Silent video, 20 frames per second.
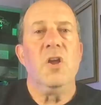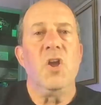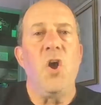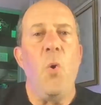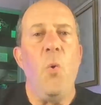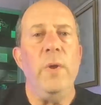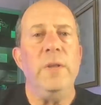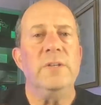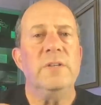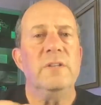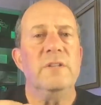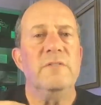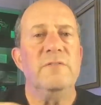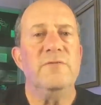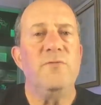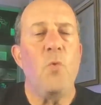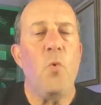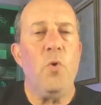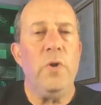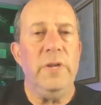Going to the
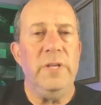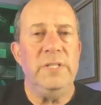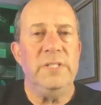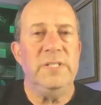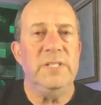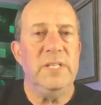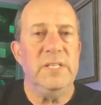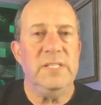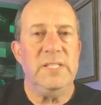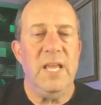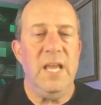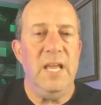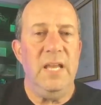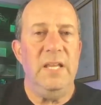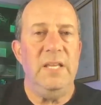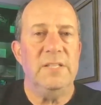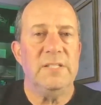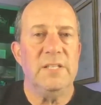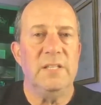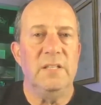
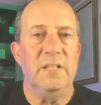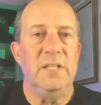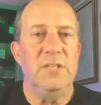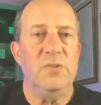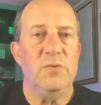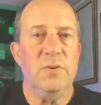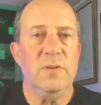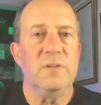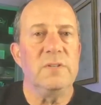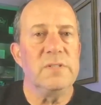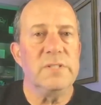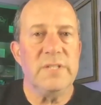4680 cylindrical